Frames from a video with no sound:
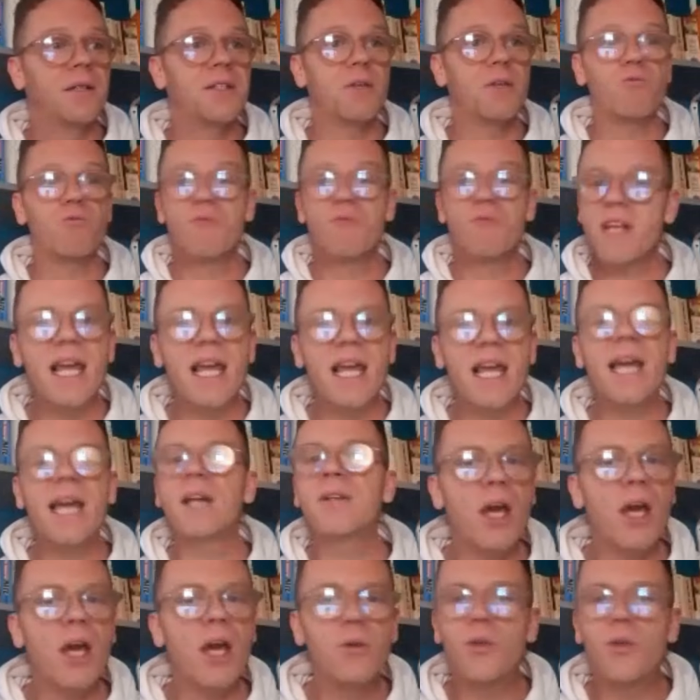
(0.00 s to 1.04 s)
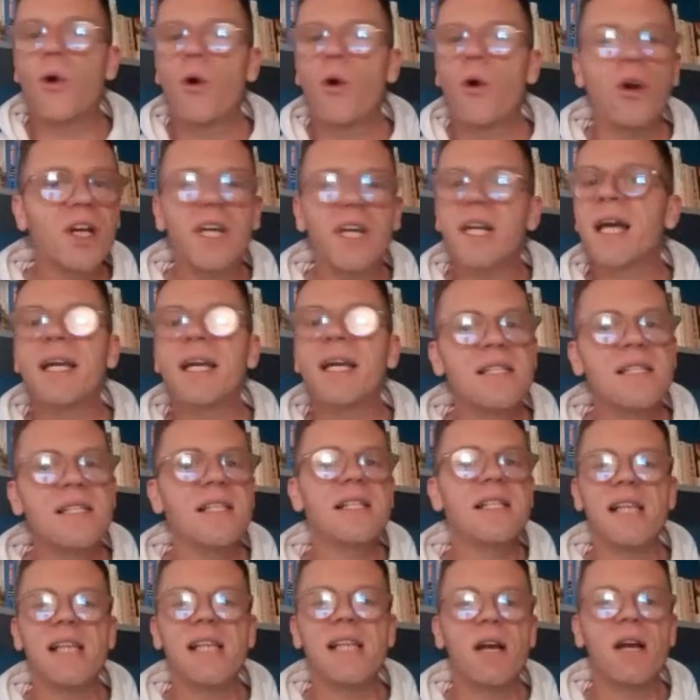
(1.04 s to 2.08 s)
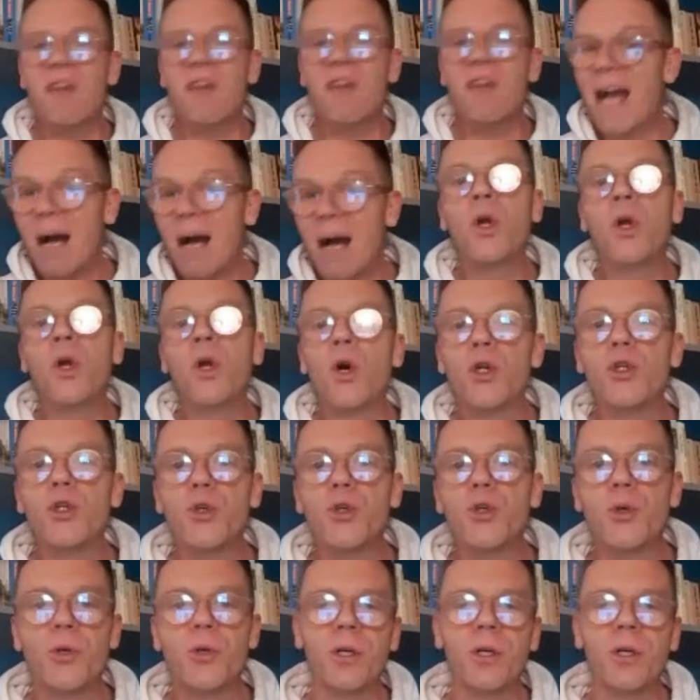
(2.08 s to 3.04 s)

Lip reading: relearn how to organise itself, I'm not